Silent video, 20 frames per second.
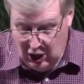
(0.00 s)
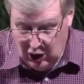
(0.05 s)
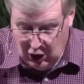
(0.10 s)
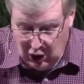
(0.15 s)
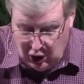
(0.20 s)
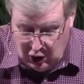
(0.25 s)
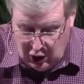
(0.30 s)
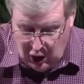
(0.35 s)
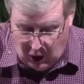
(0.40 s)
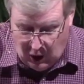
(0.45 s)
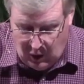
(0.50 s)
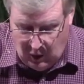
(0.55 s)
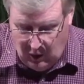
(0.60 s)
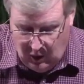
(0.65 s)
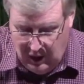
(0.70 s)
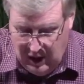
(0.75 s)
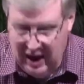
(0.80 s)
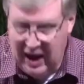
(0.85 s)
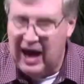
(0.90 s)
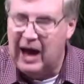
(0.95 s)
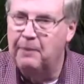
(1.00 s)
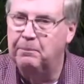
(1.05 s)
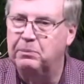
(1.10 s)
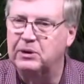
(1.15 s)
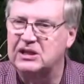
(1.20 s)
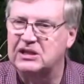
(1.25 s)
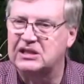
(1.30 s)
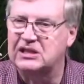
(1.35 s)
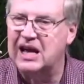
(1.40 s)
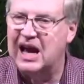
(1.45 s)
Go and
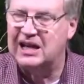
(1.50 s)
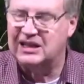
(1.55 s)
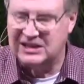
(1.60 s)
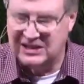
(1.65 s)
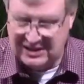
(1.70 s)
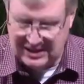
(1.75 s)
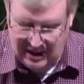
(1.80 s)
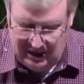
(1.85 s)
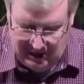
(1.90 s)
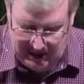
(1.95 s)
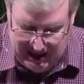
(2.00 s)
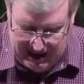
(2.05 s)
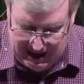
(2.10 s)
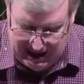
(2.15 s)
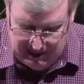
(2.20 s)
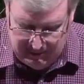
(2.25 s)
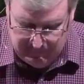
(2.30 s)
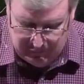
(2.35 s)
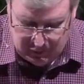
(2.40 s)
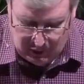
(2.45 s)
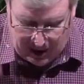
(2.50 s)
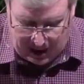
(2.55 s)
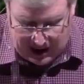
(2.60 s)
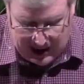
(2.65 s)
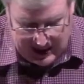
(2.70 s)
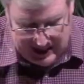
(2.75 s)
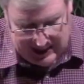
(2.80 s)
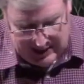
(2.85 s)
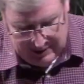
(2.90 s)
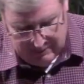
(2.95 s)
possess the land, for I
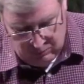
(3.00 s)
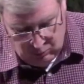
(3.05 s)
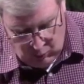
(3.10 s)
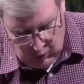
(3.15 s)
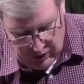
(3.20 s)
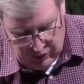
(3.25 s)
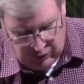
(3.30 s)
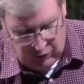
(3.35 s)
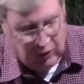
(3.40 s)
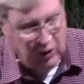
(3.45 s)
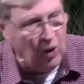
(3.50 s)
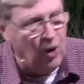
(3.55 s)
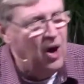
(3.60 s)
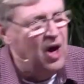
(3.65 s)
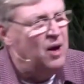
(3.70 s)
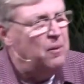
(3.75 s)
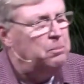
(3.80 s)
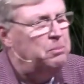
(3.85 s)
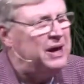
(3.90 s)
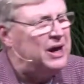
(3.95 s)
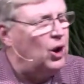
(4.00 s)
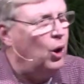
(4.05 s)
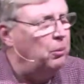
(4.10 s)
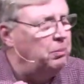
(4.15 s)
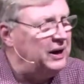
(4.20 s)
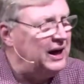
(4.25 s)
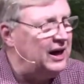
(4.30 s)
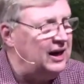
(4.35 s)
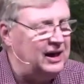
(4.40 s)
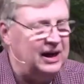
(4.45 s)
am with you. Be
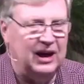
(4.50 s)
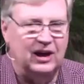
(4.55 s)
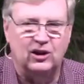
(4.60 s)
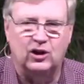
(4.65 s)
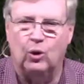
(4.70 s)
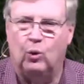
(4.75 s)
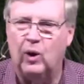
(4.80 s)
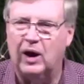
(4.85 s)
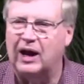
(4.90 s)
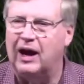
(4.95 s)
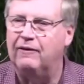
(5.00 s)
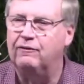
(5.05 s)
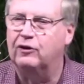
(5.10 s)
obedient to what I've